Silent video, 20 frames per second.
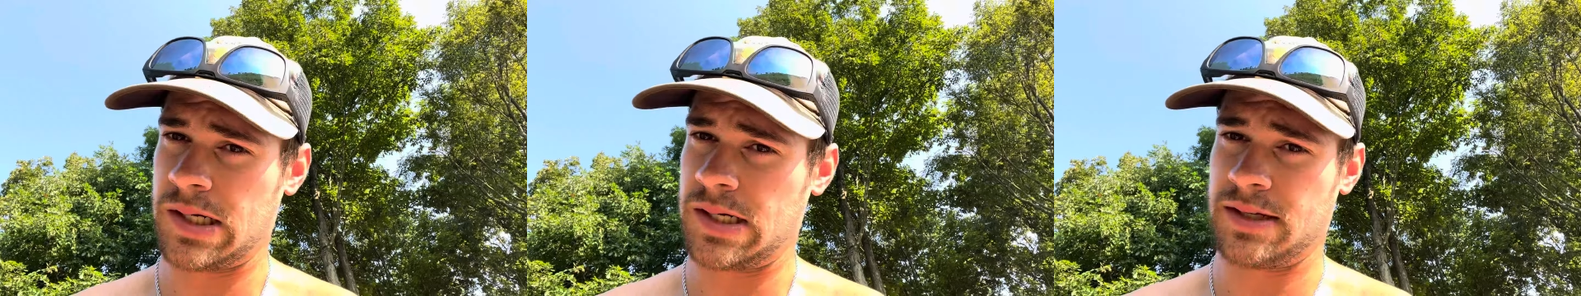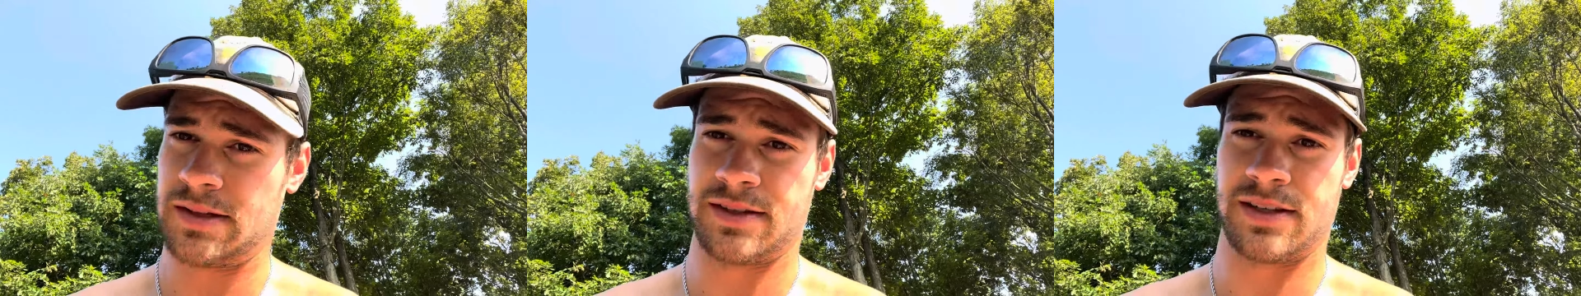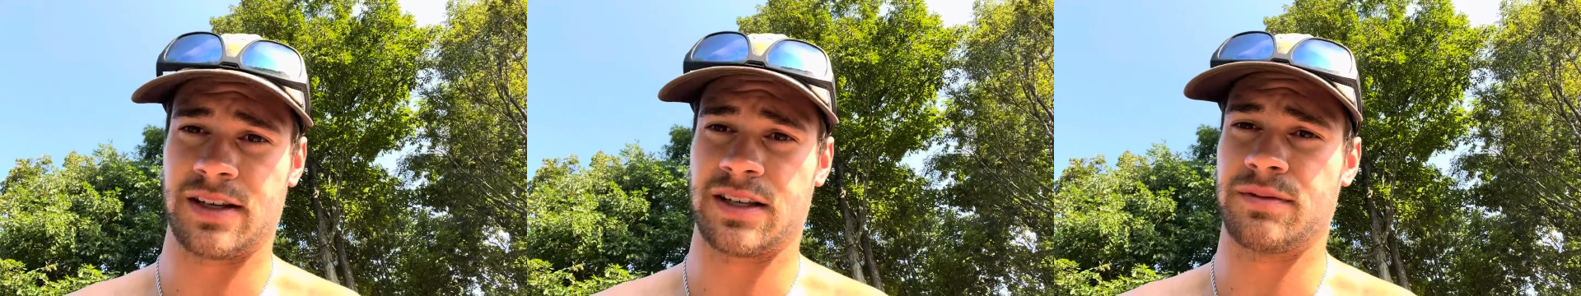
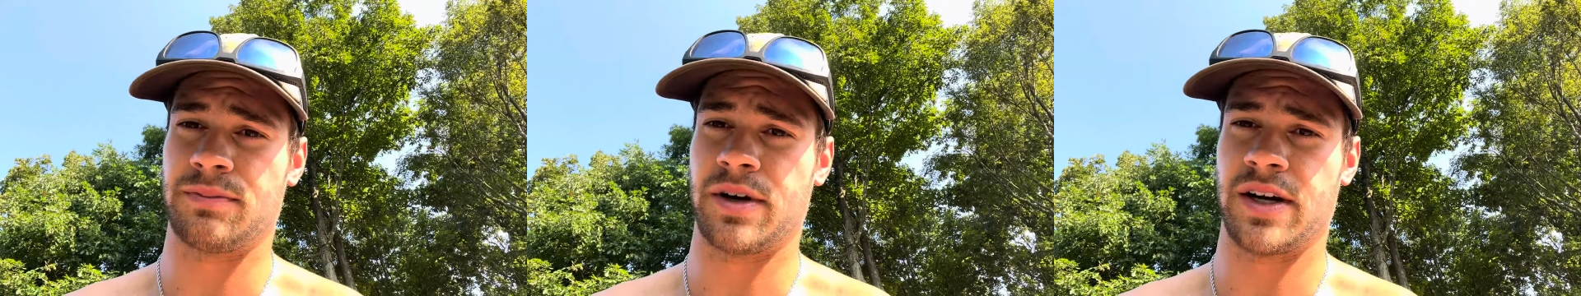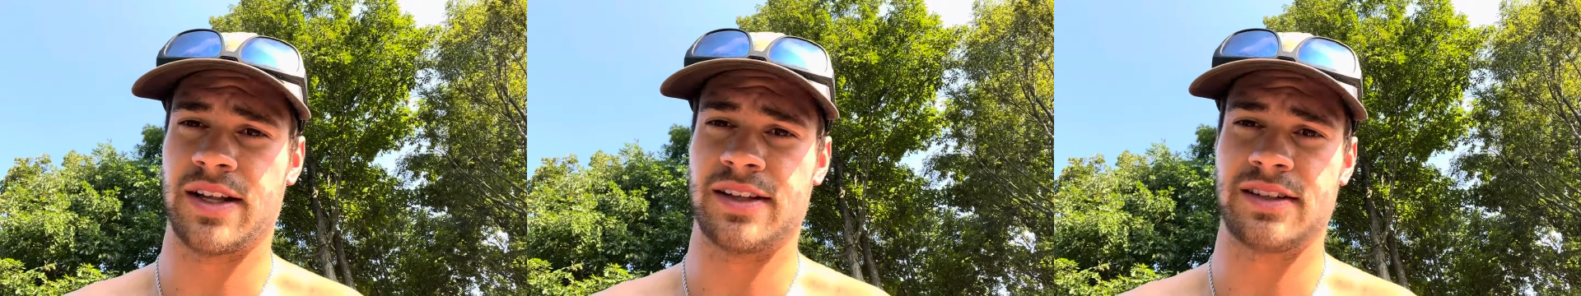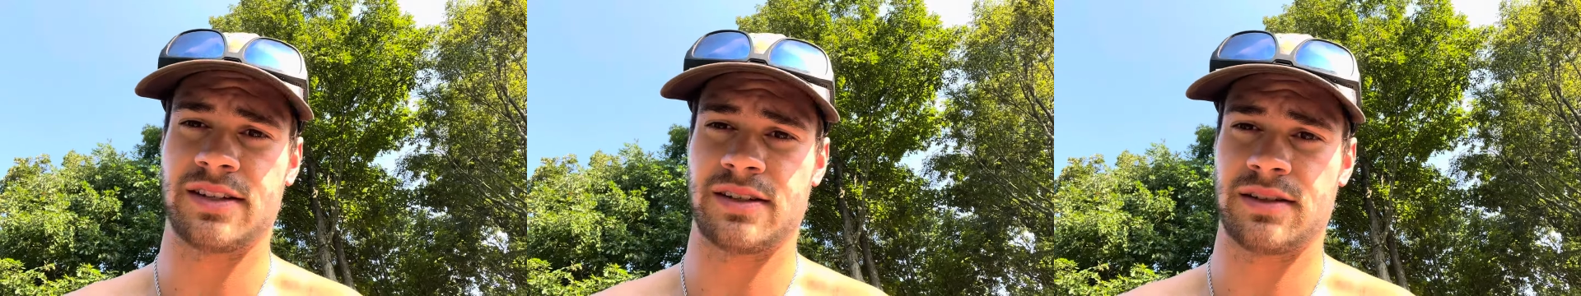six
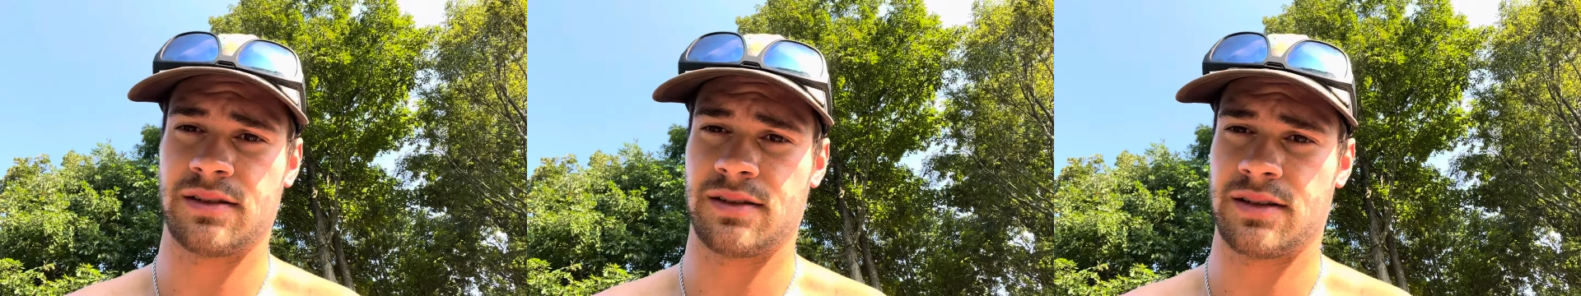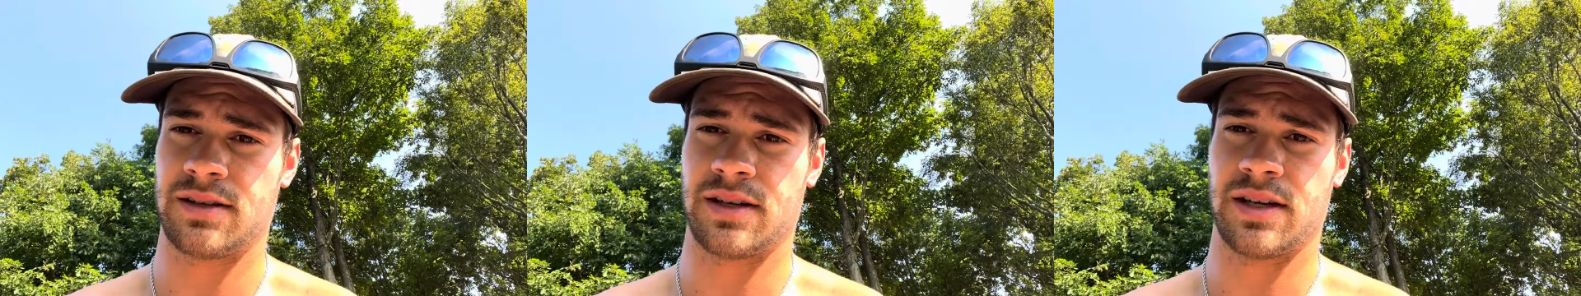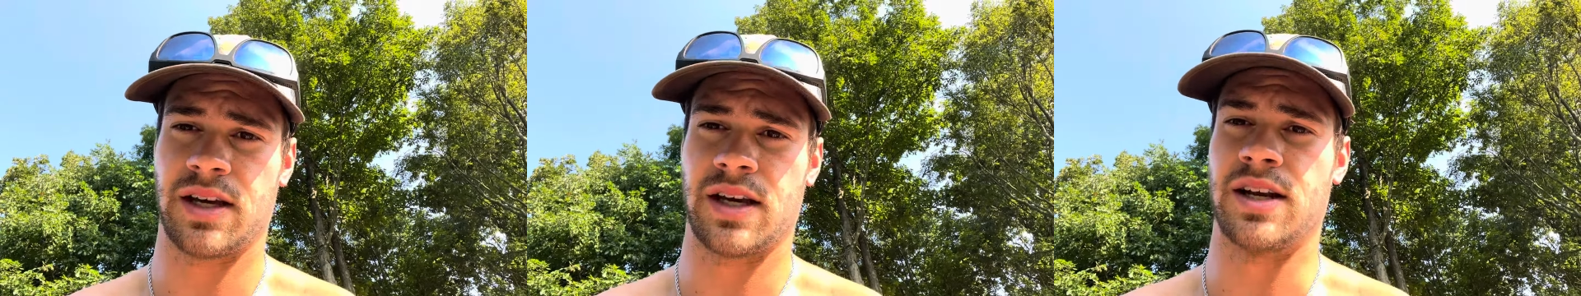months,
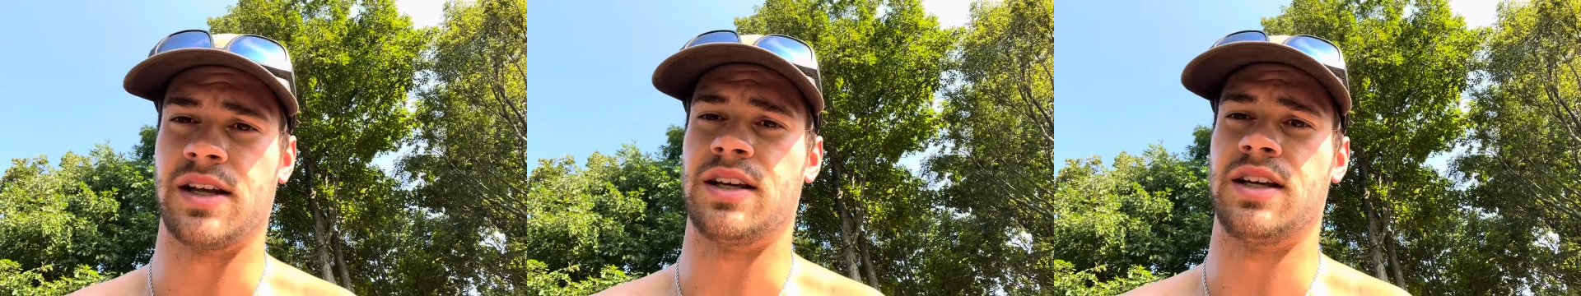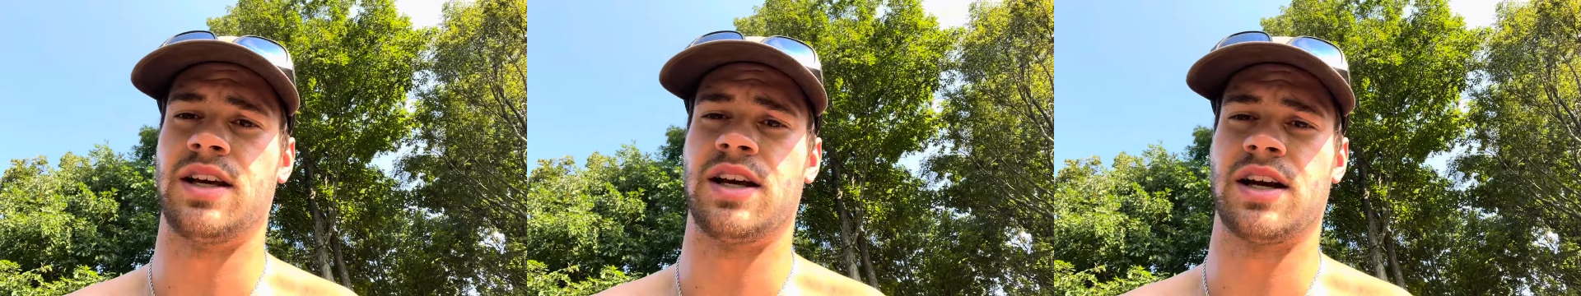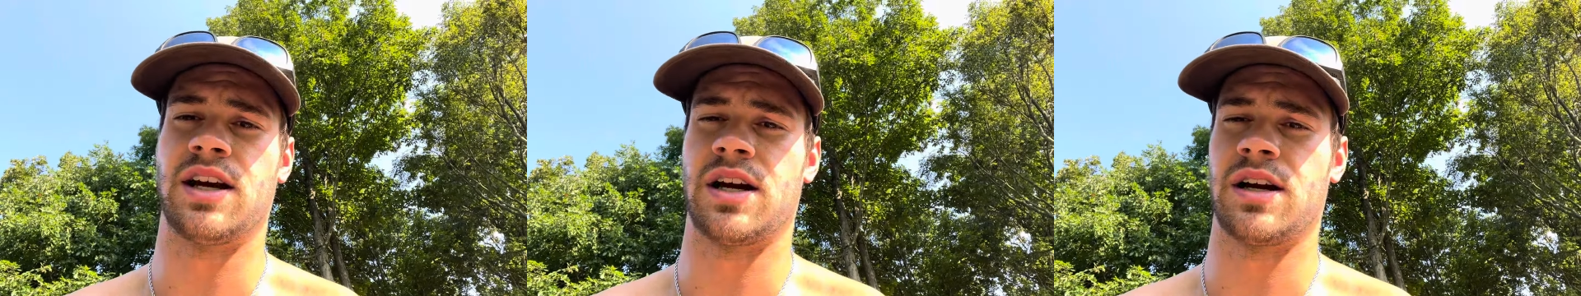in a
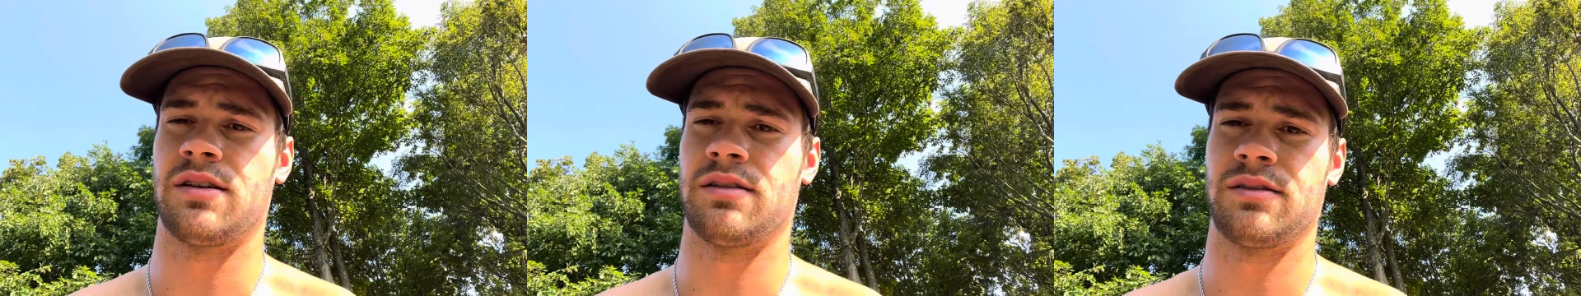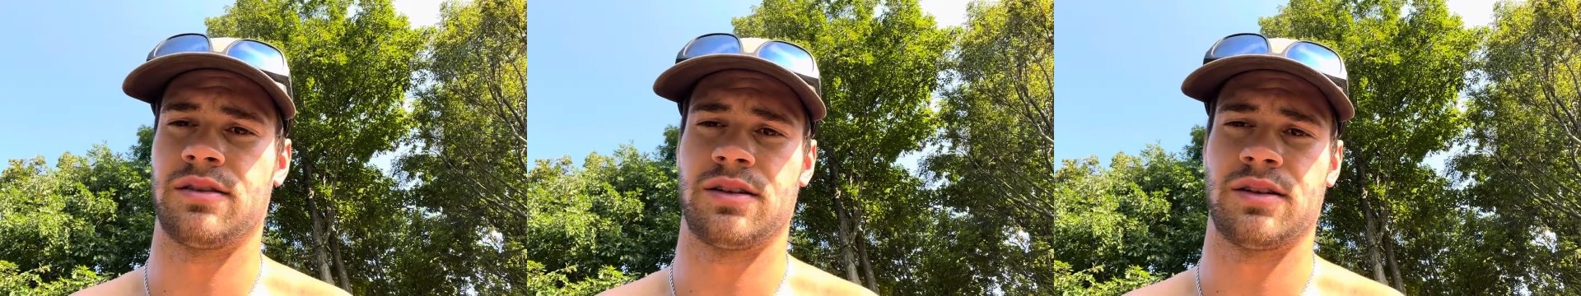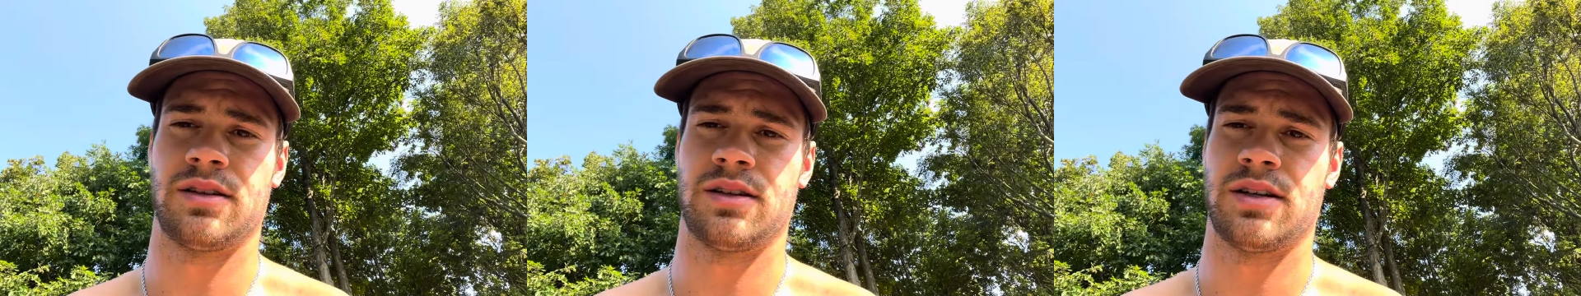year,
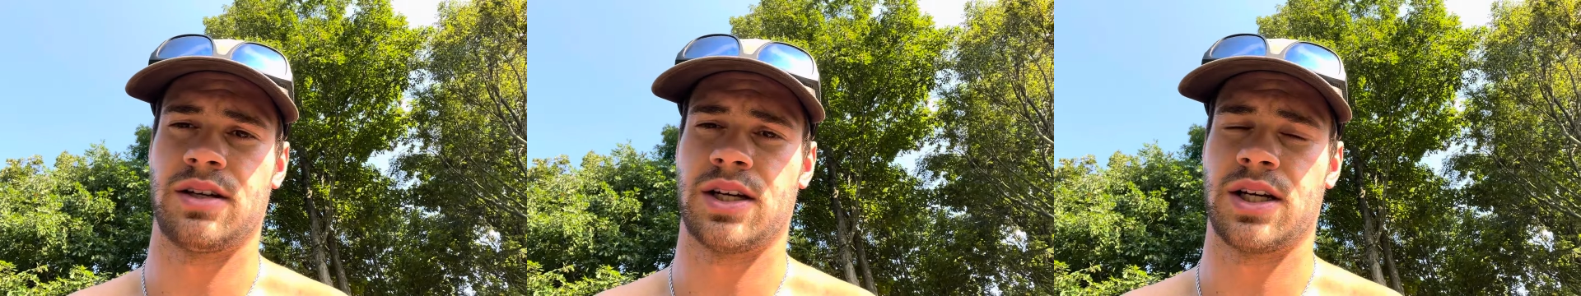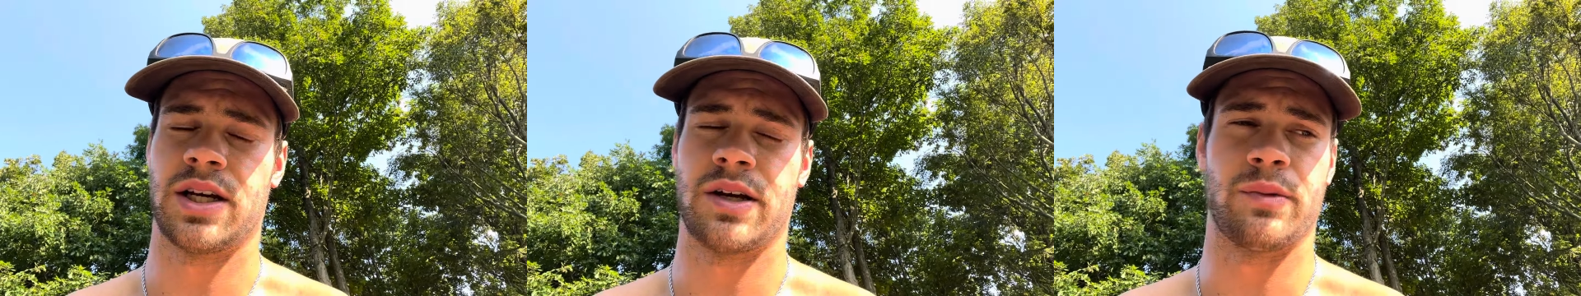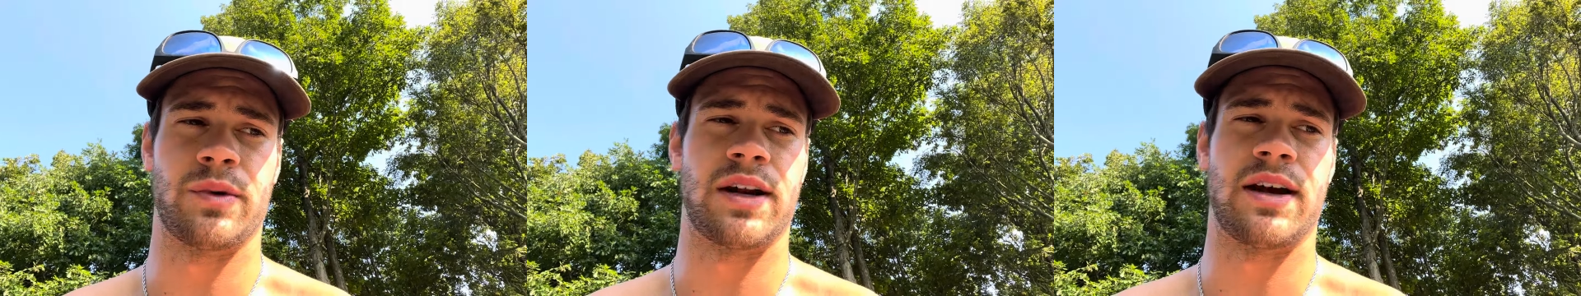
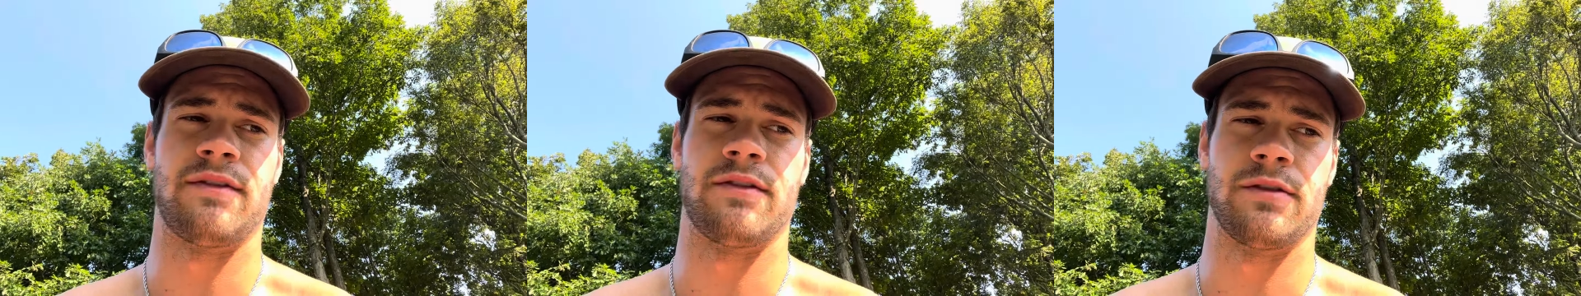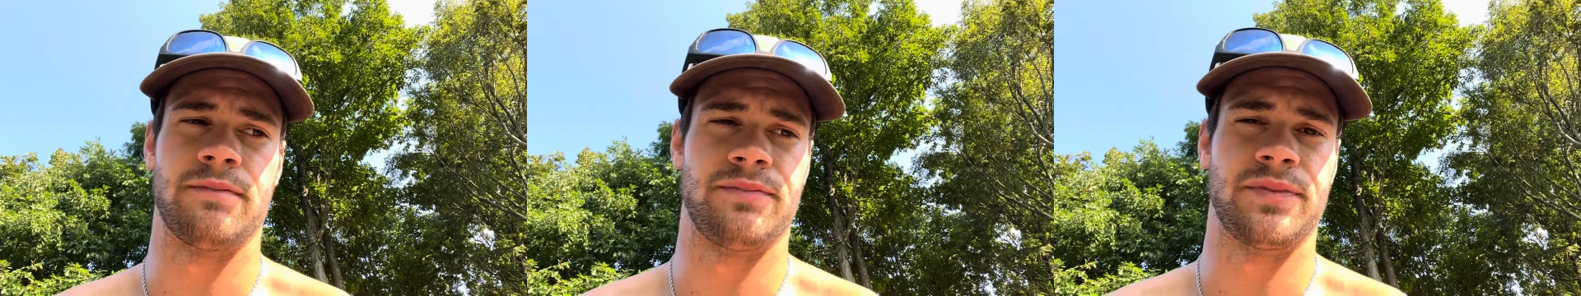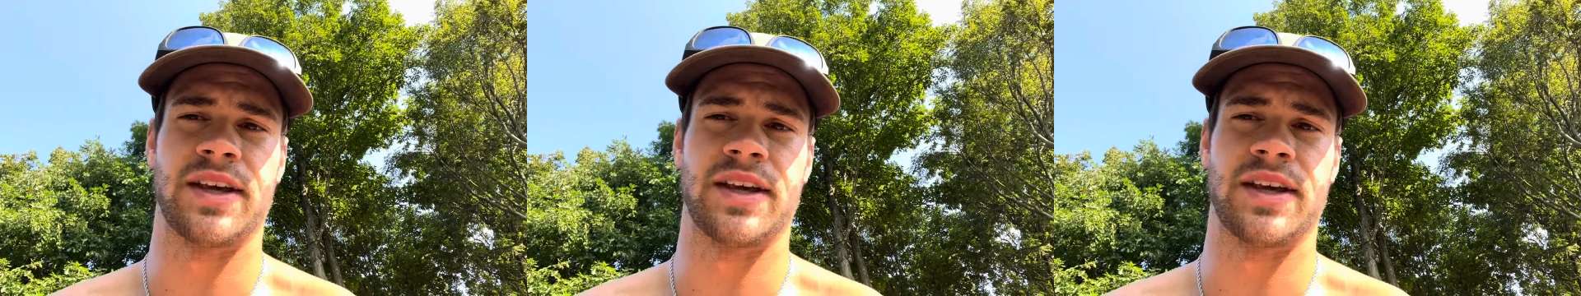and whatever.